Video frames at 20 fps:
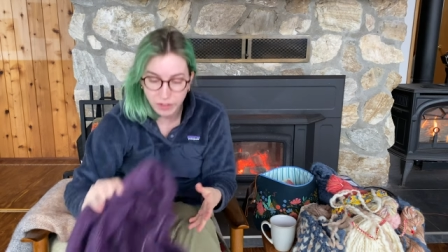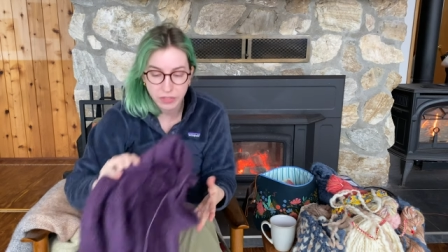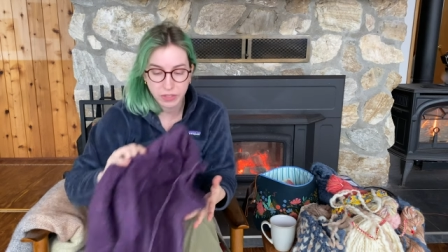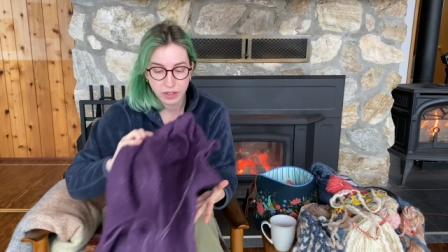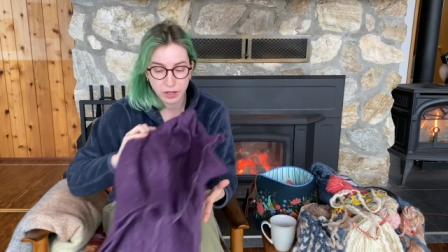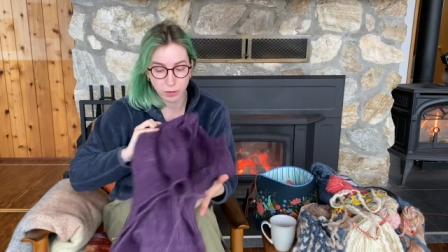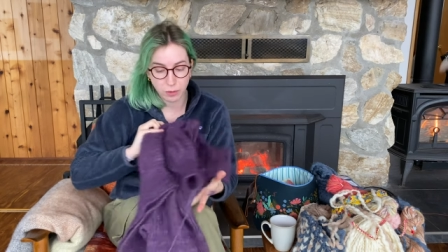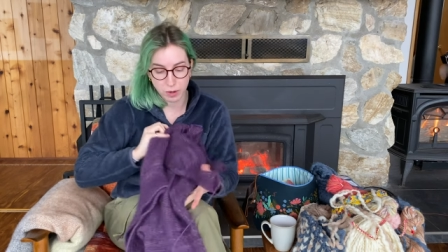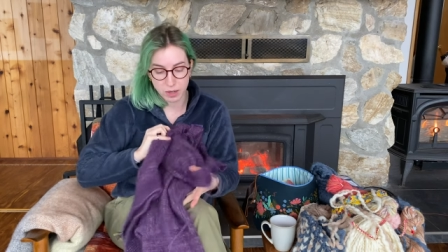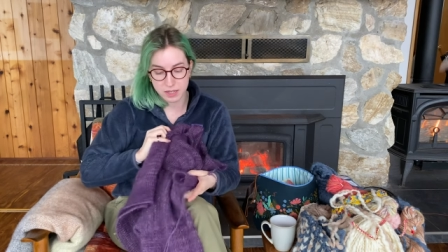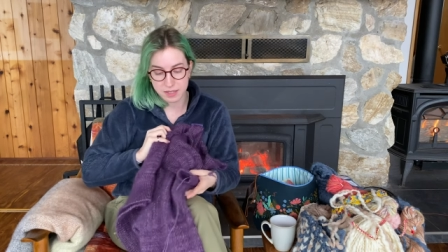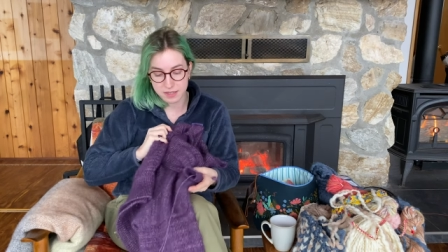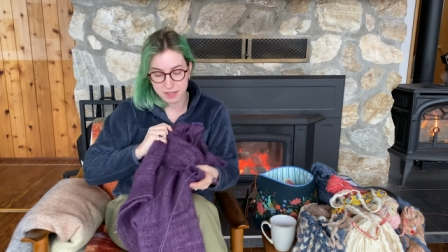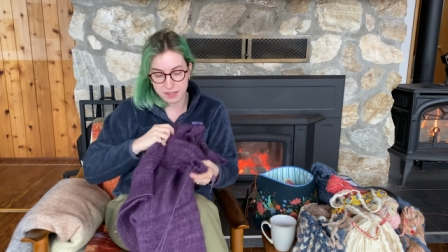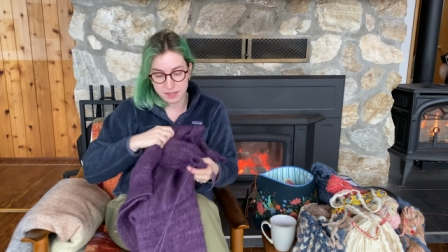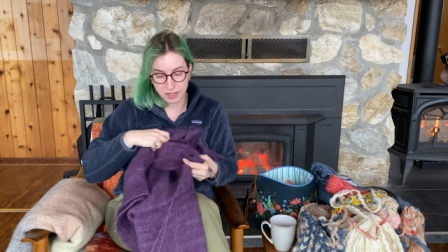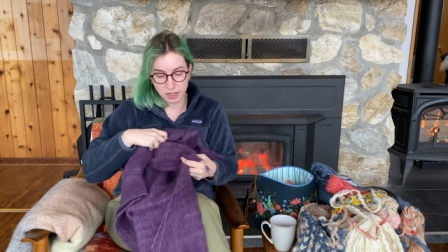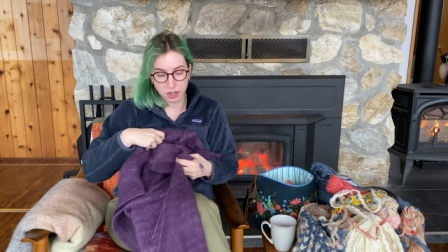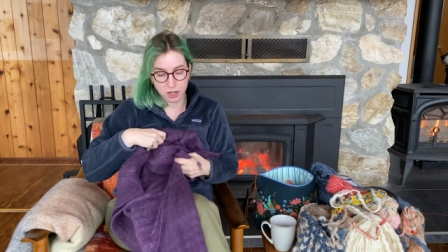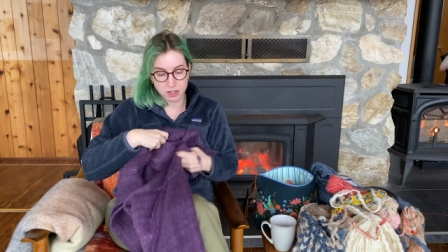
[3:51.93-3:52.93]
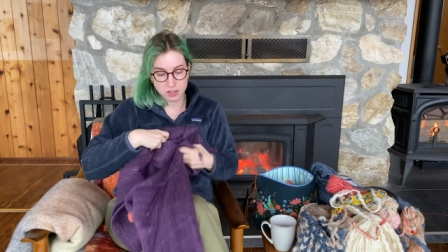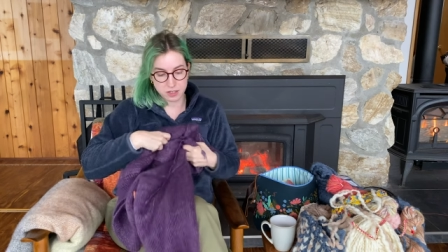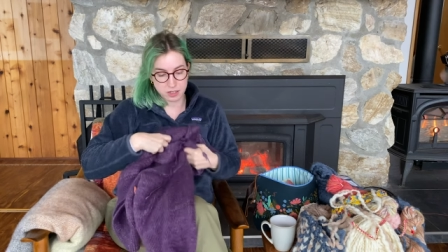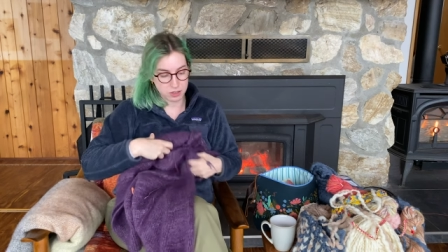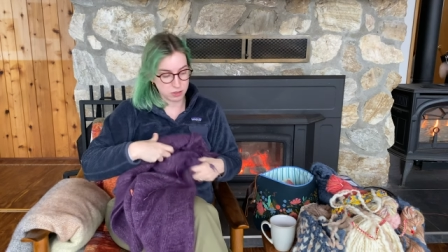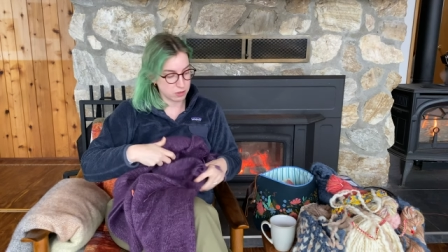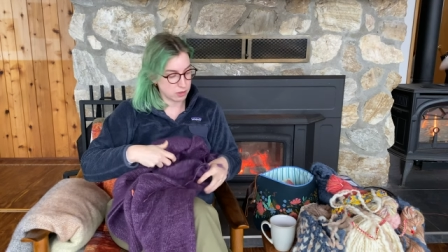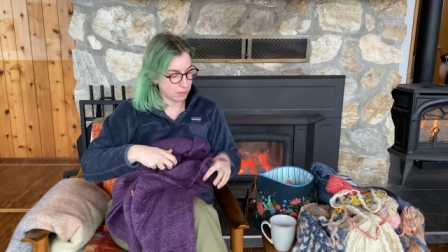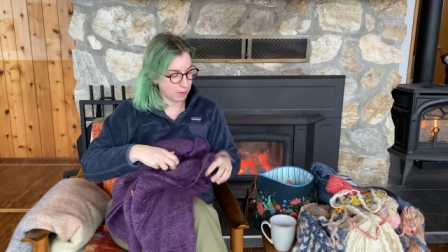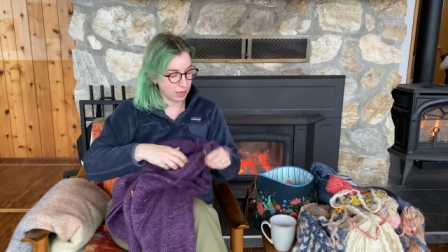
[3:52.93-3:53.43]
thing was is I got to
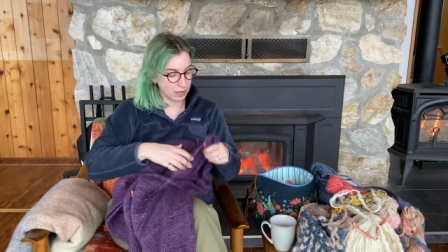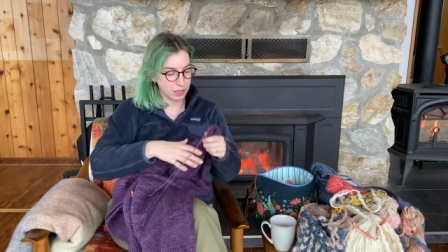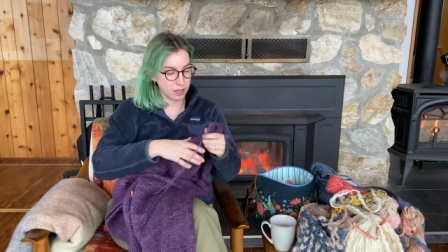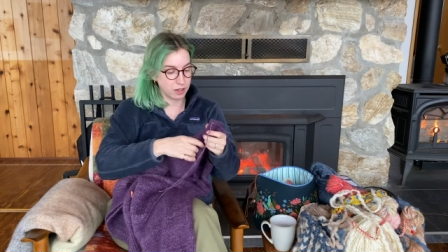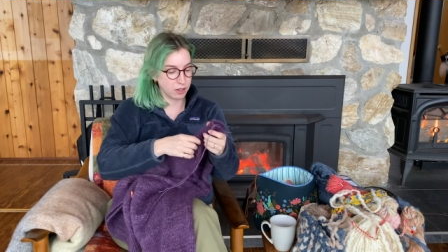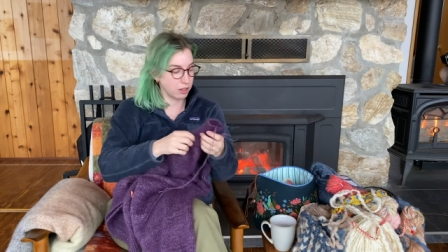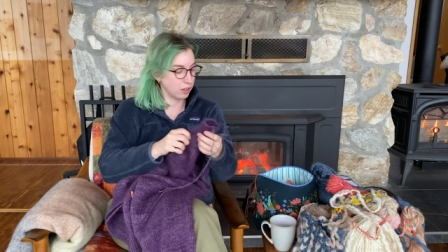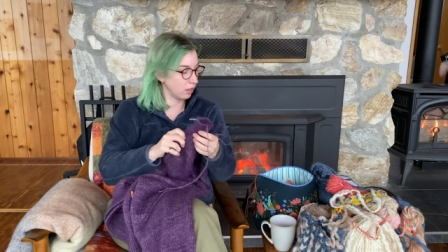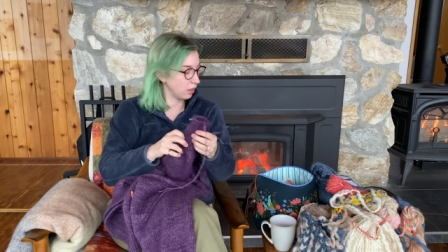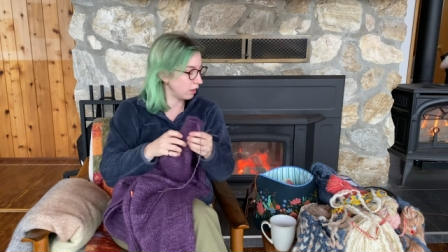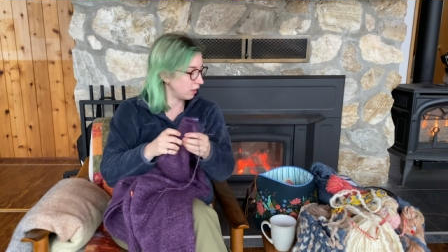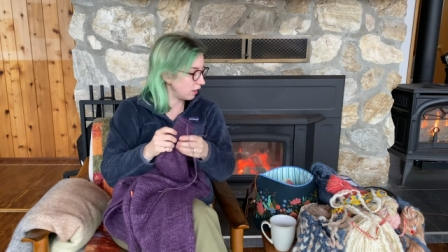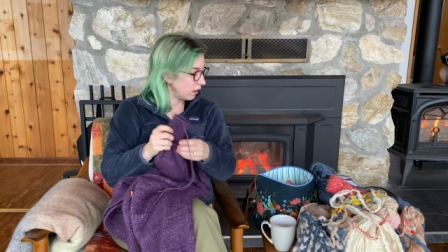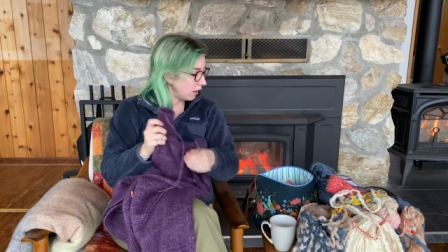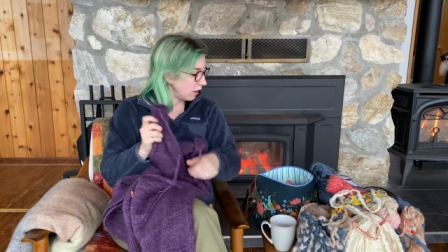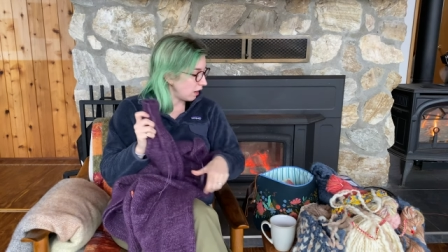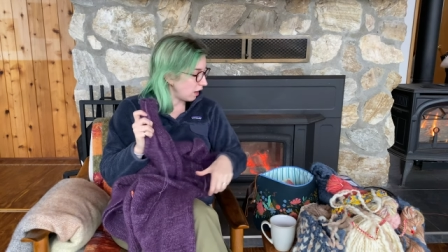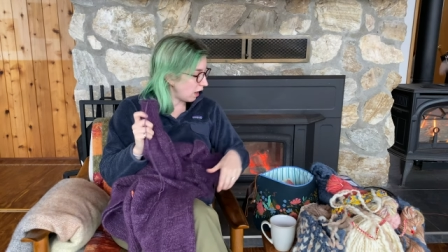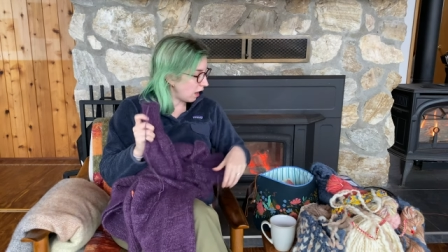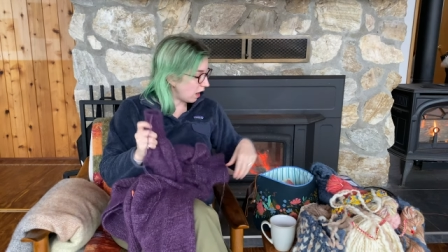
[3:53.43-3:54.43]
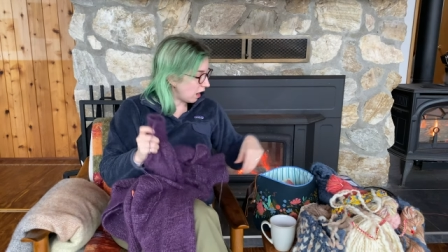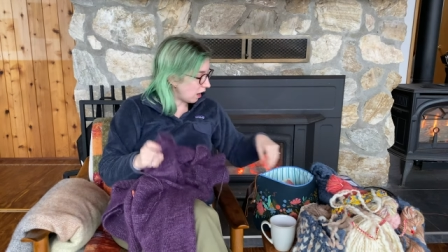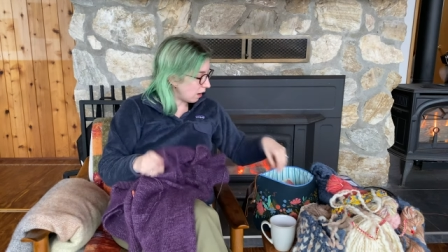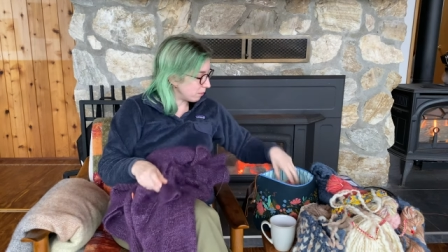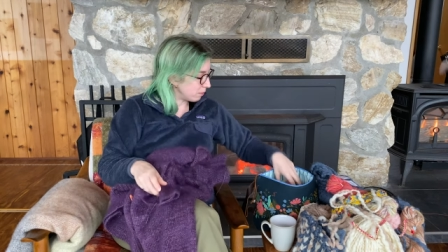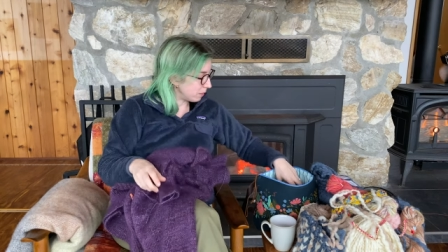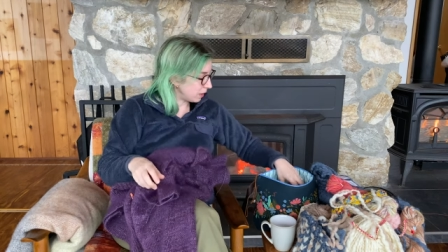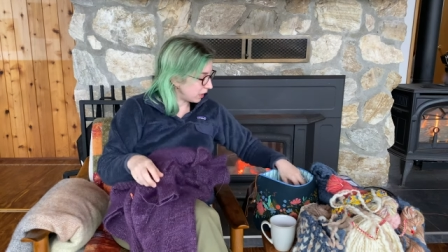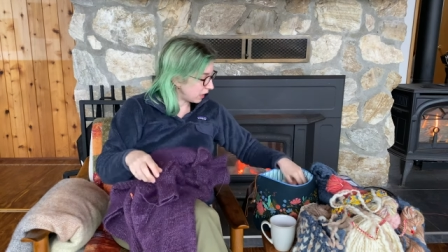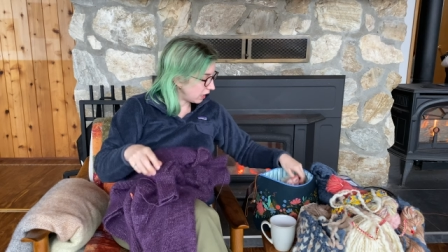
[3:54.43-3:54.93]
use my little uh,
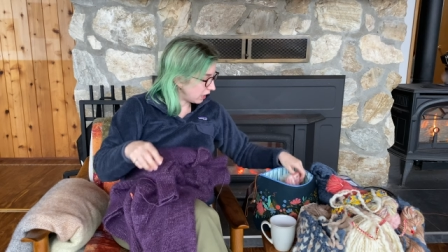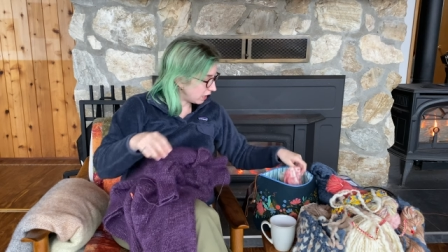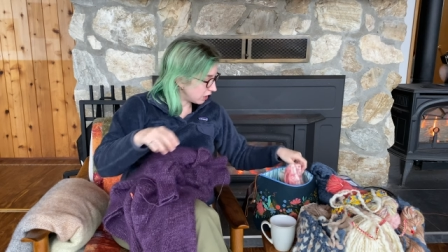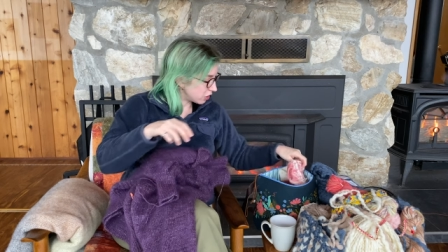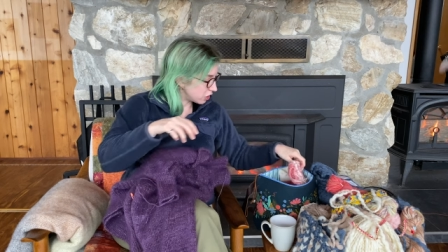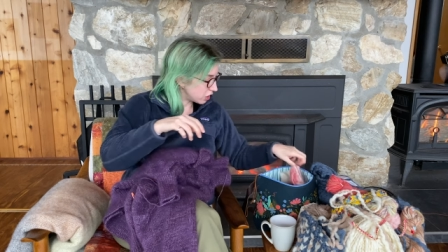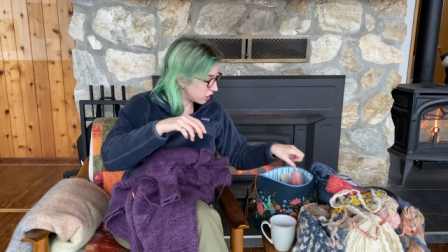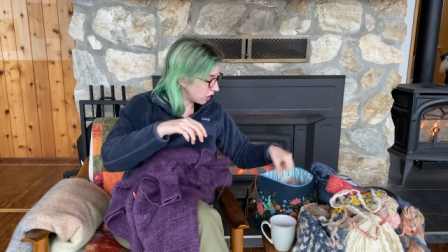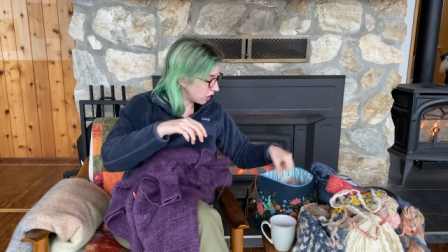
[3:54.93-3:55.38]
mini Chia,